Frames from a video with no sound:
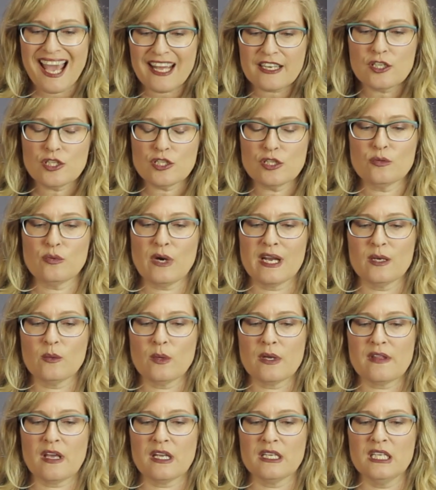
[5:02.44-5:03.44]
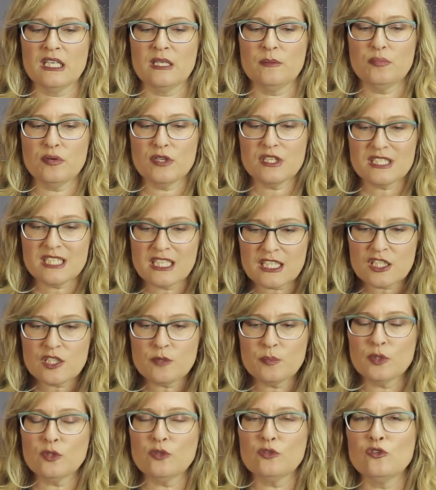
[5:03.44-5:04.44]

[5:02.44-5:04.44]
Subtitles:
at a terrain where they need predictable